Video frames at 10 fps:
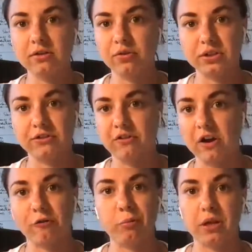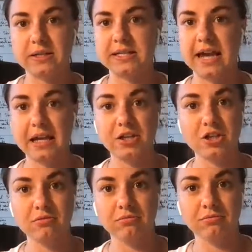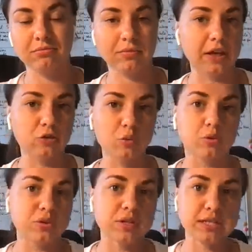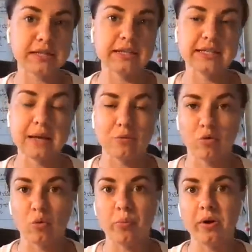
45 plus age, like two persons in the same group.